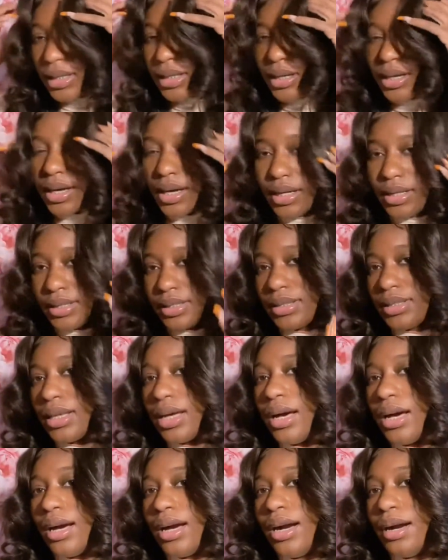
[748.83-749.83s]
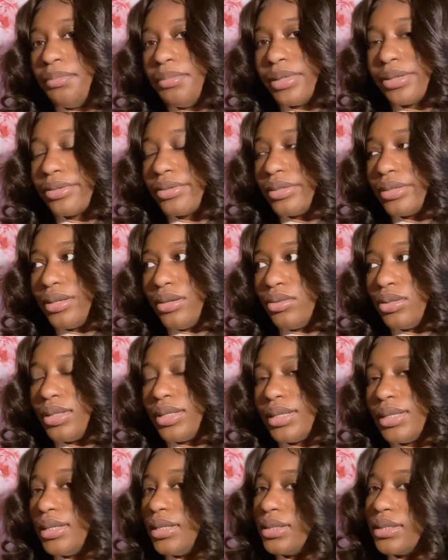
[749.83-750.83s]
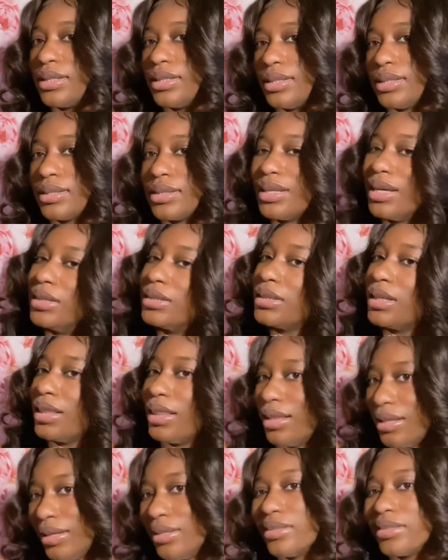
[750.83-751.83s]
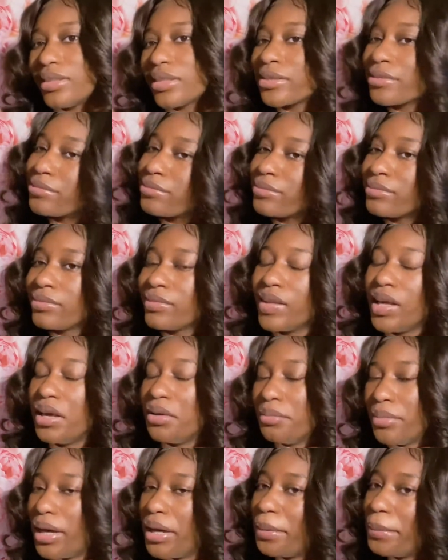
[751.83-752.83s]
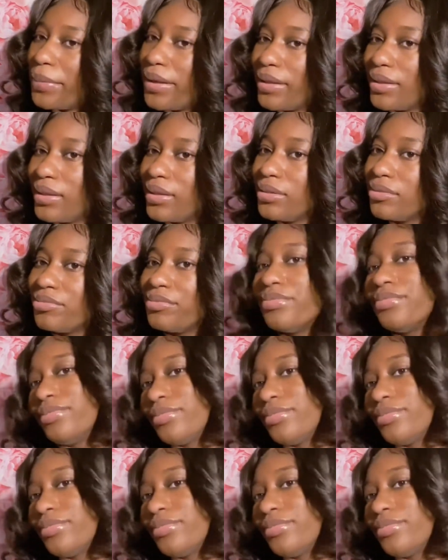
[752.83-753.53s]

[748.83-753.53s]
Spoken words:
because I'm literally only getting sneakers that's lit, in my opinion.